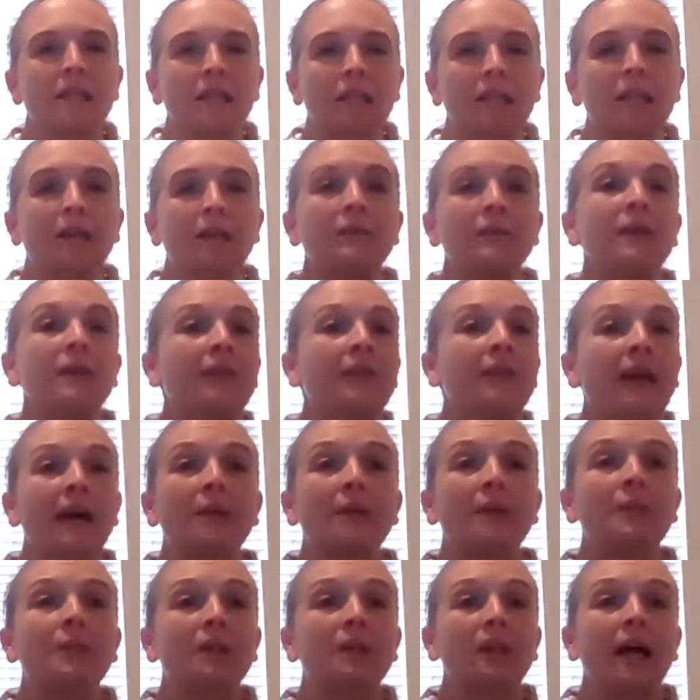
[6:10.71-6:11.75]
and giving
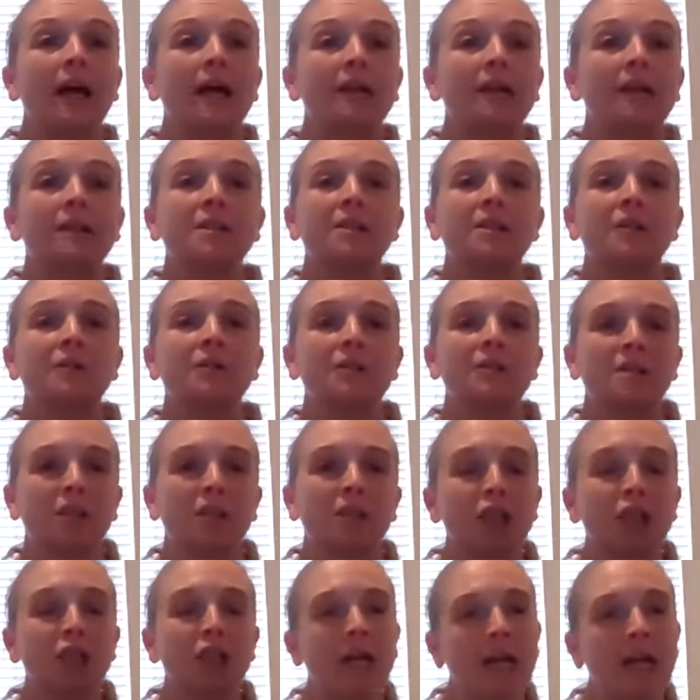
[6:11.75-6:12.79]
them the latitude
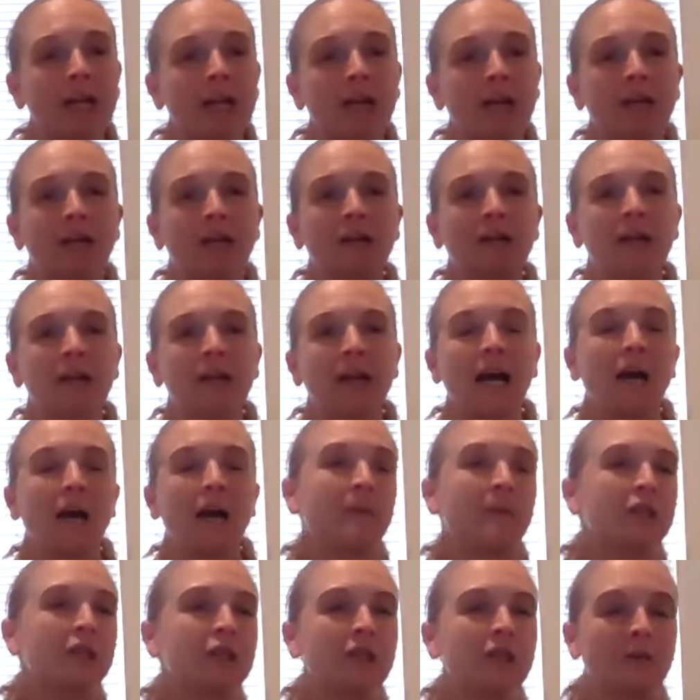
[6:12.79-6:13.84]
to share
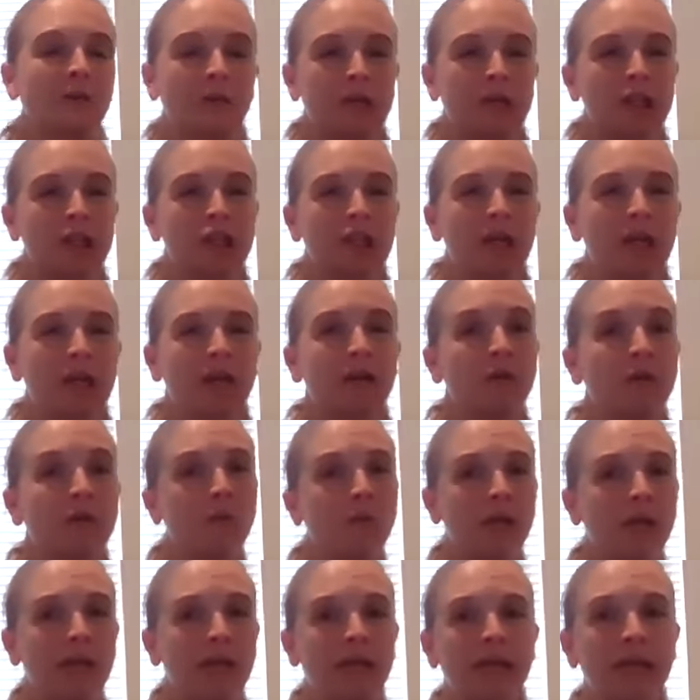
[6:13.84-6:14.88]
how much they want to share
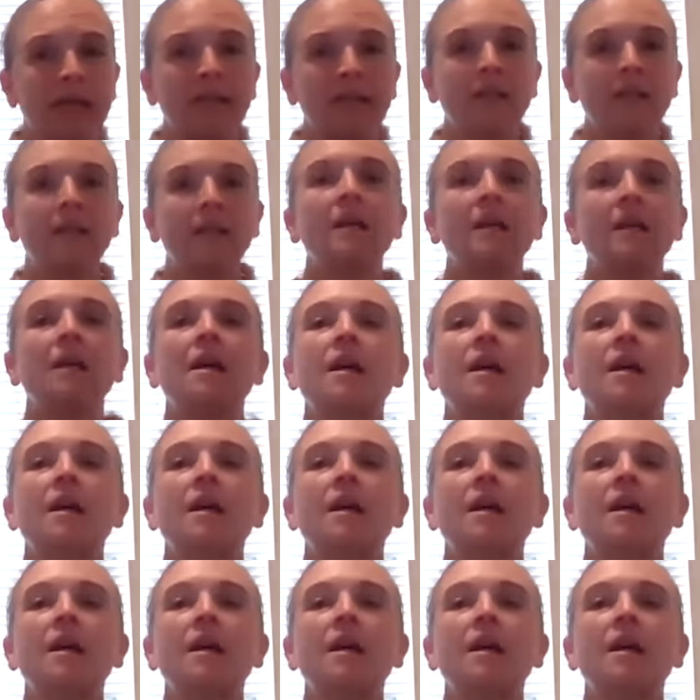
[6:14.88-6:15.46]
and when,